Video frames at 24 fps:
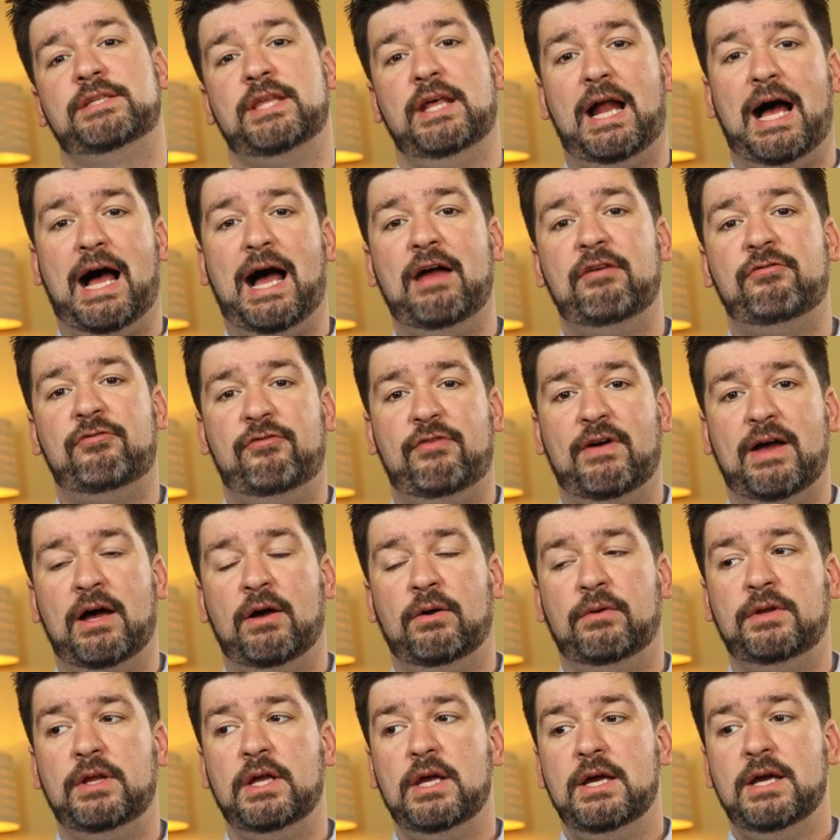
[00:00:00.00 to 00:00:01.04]
that I've
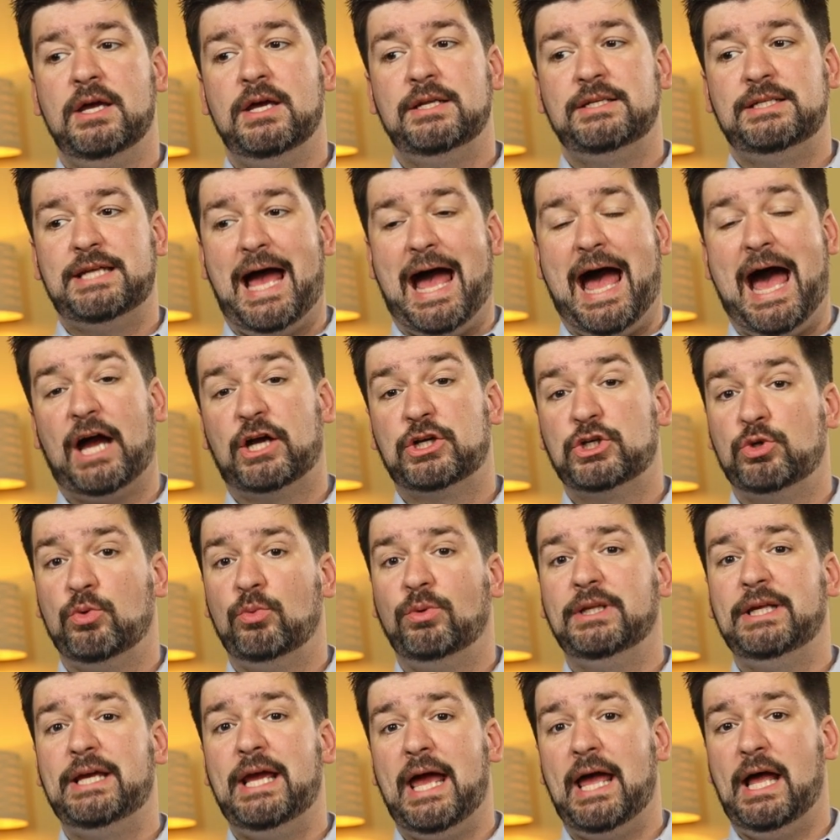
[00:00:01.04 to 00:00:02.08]
found to
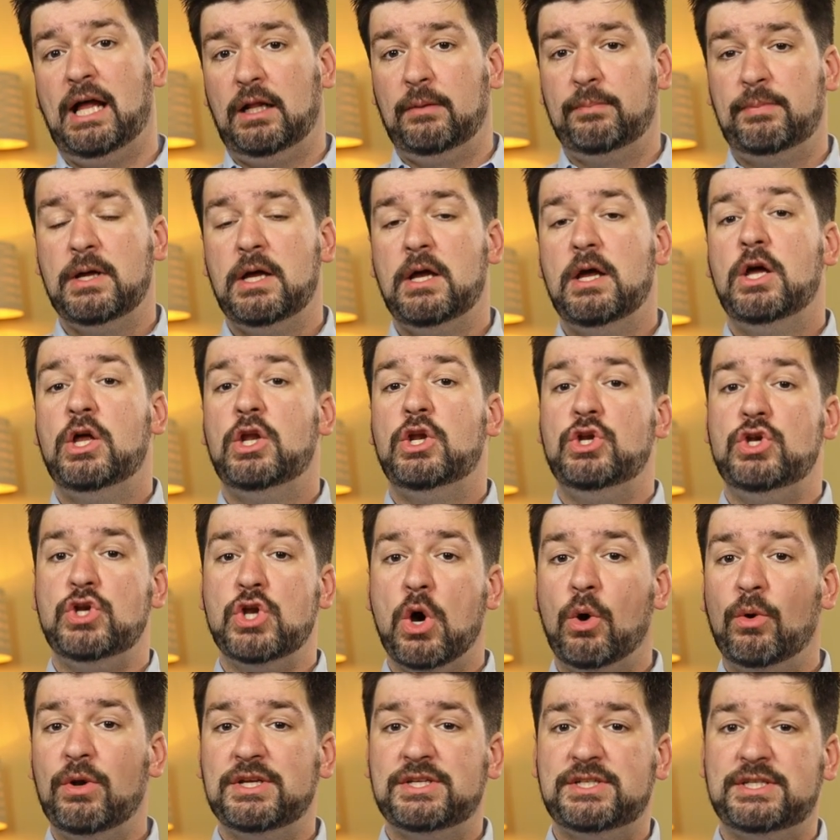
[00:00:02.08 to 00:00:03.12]
actually help
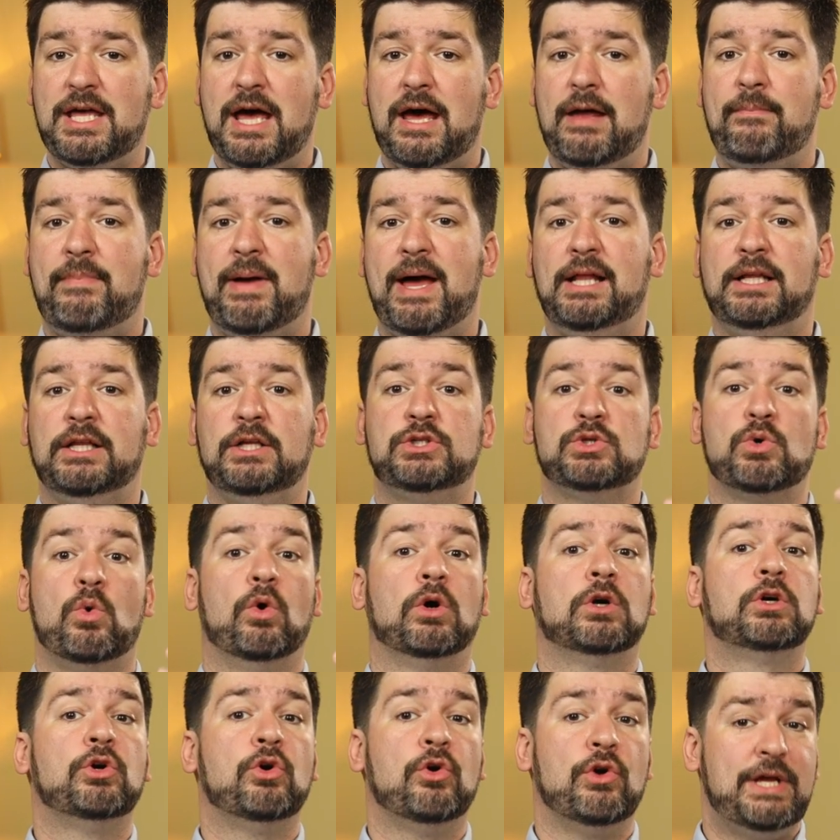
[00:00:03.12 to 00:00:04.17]
notice that balance
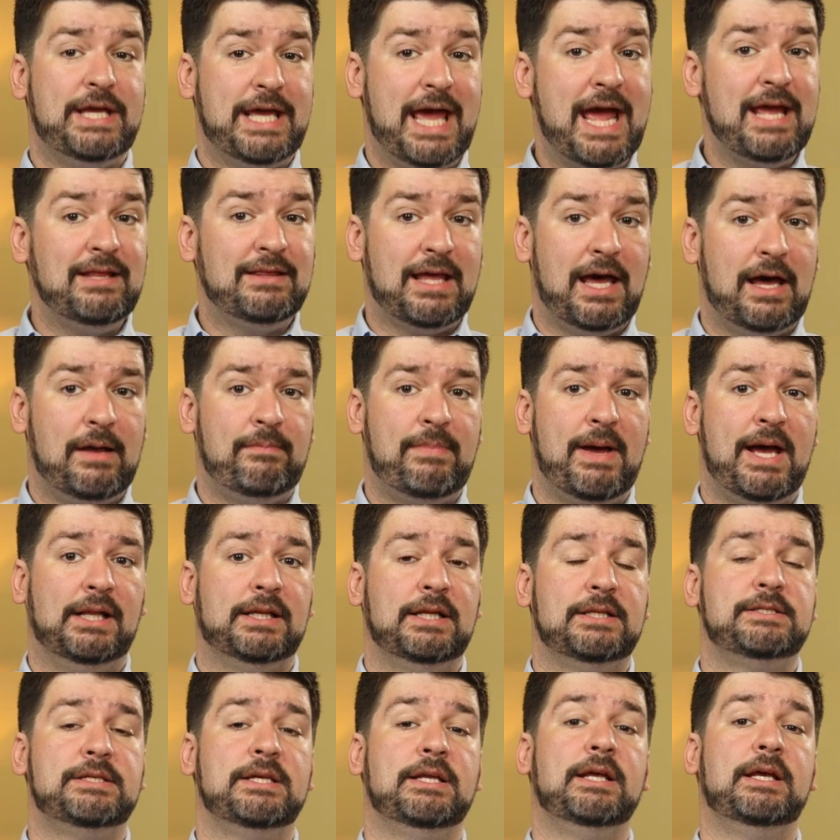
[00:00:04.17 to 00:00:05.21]
or create that
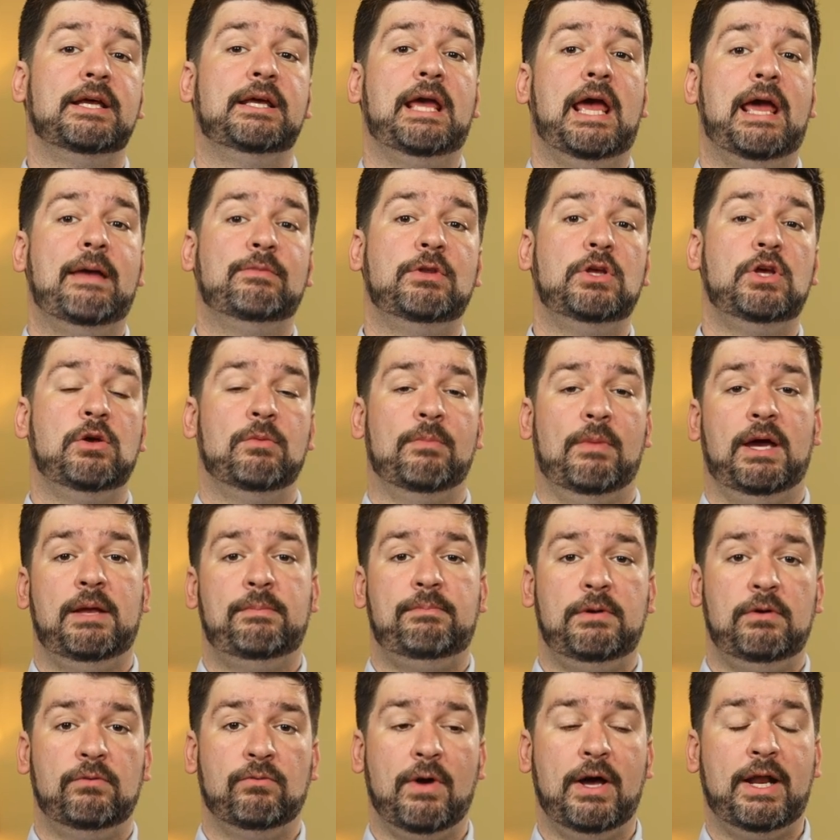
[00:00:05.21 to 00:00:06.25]
balance in a game that you
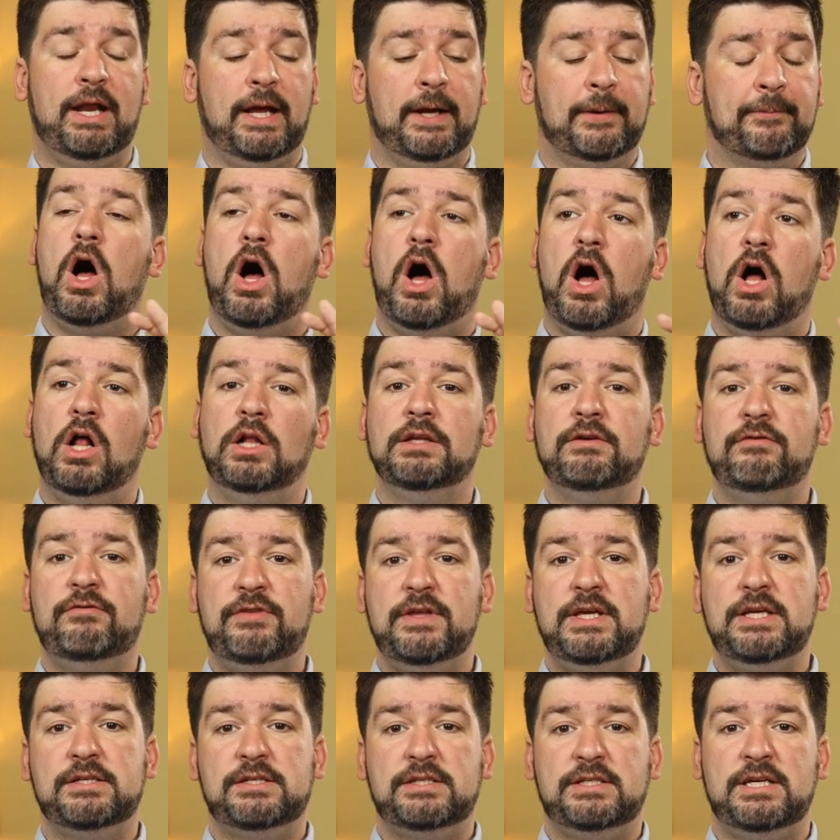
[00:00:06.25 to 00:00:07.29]
might be running. All of
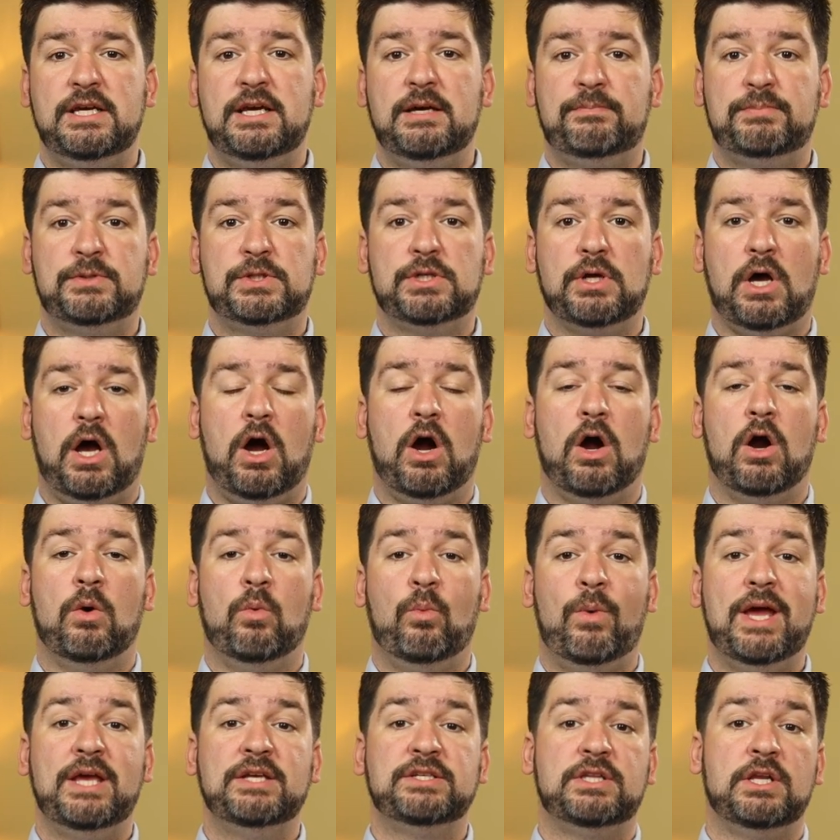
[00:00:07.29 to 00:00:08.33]
these tips are
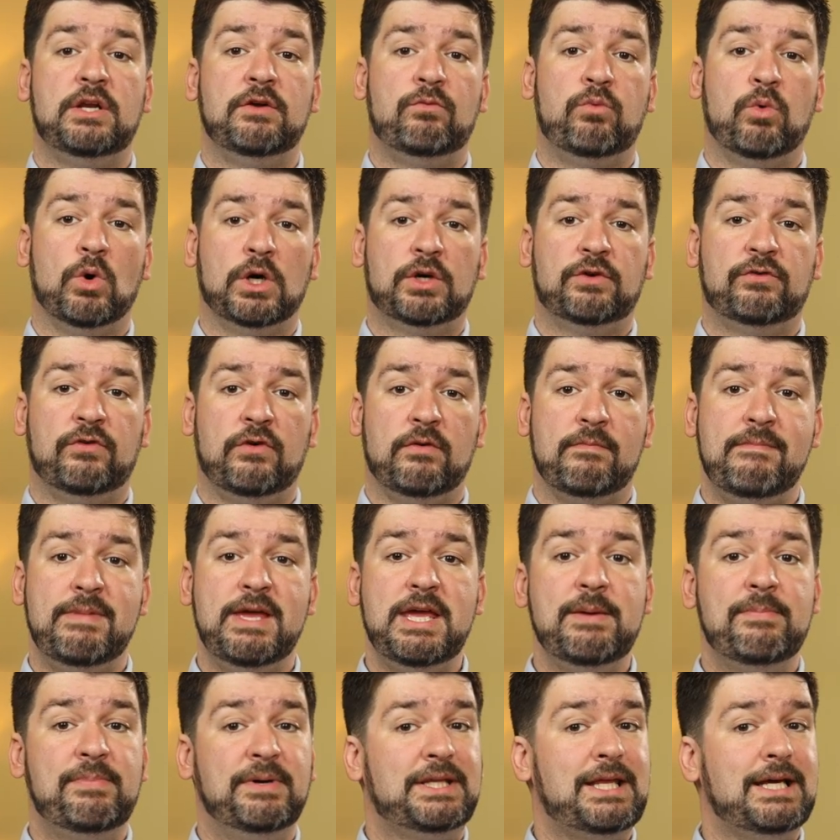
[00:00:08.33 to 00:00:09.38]
ways that have worked for
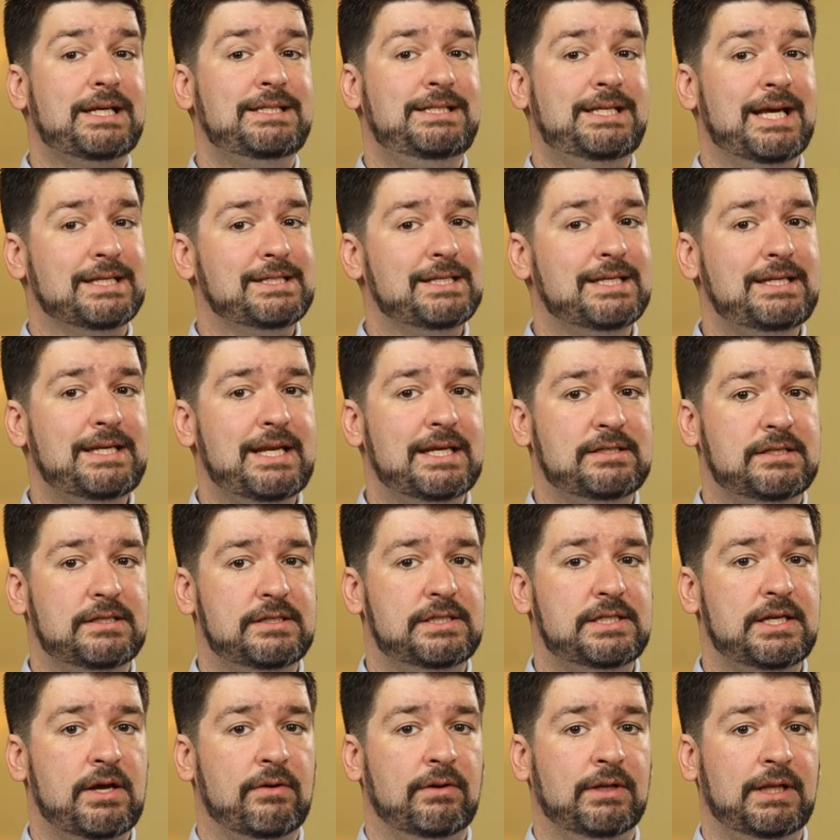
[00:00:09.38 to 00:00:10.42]
me, but that doesn't
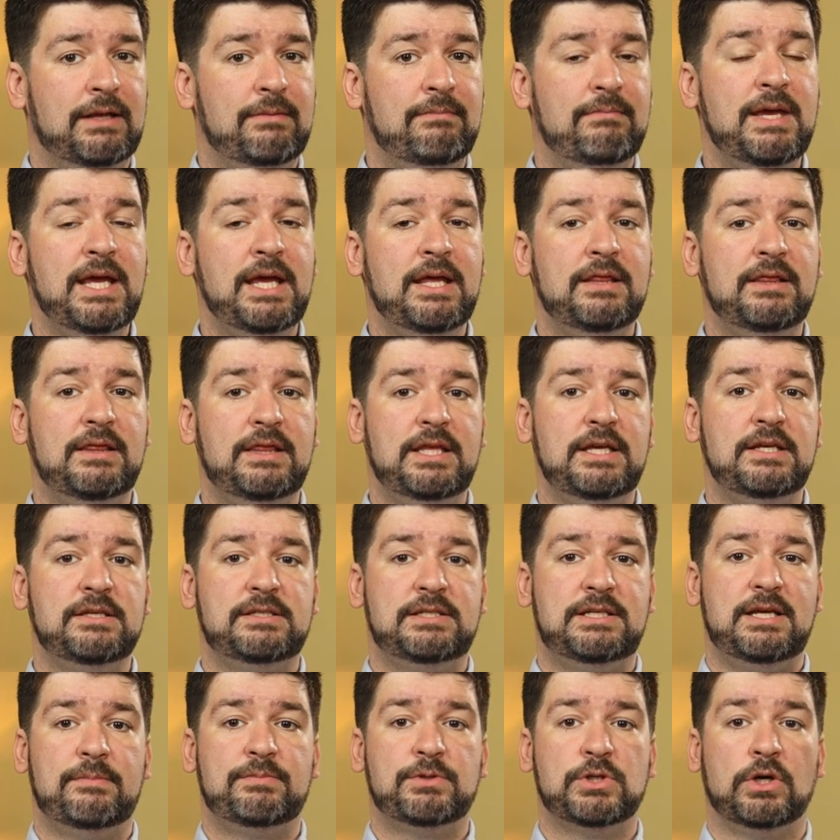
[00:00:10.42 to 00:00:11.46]
necessarily mean these
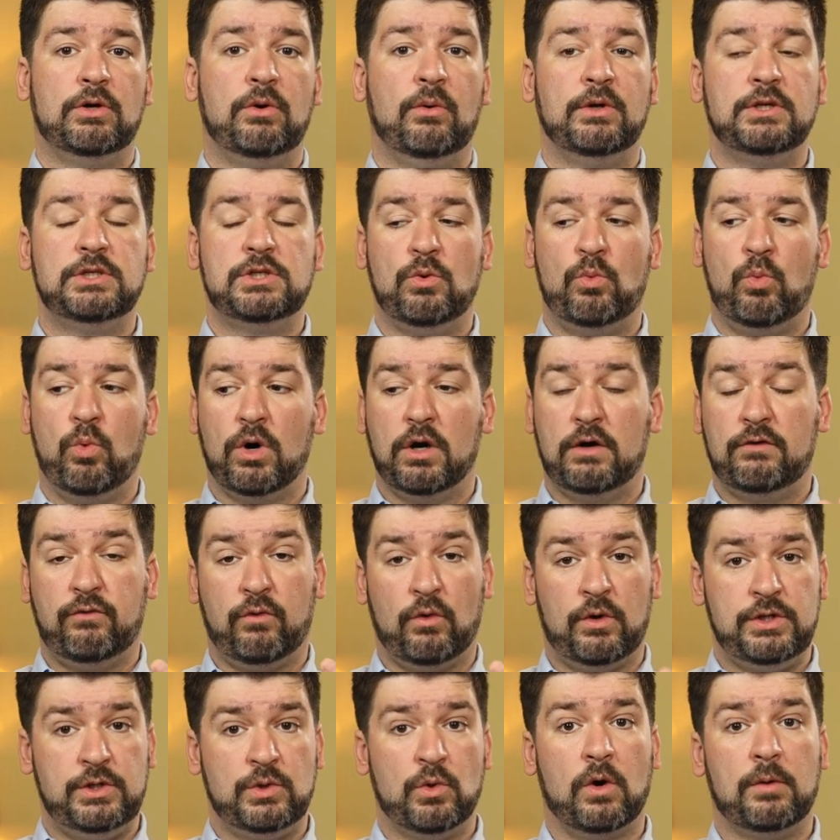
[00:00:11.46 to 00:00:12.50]
tips are going to work
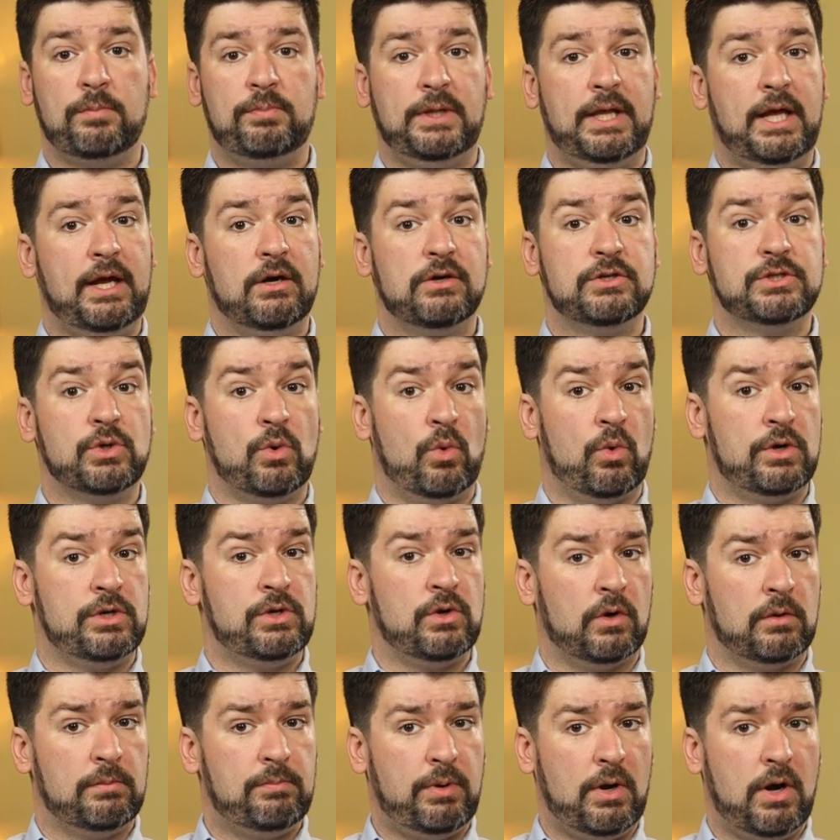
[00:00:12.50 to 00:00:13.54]
for your players or
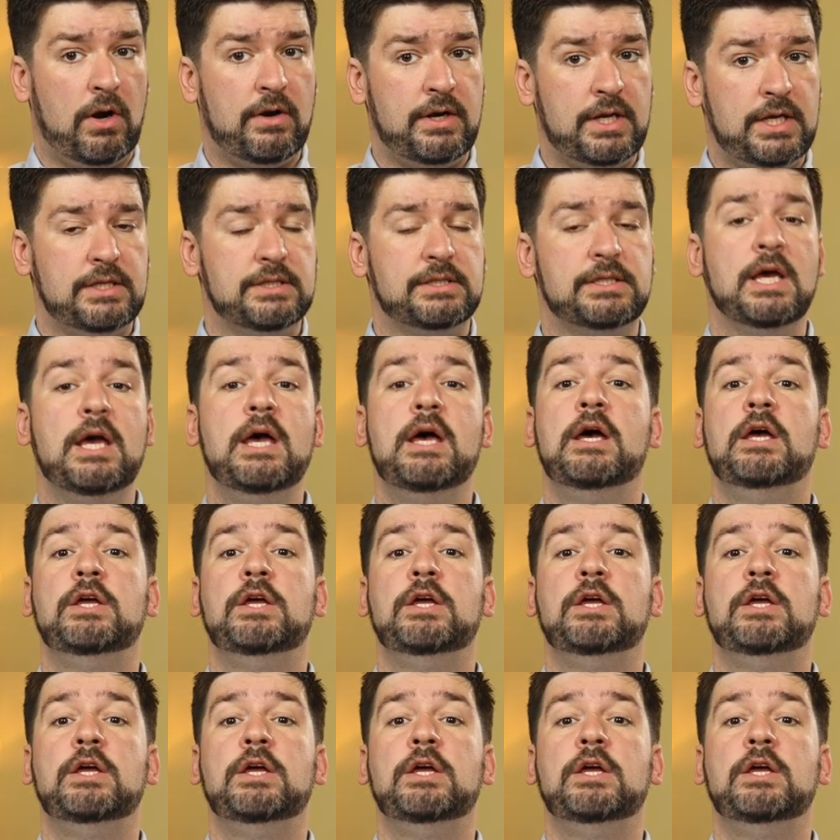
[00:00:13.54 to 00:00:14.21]
your parties.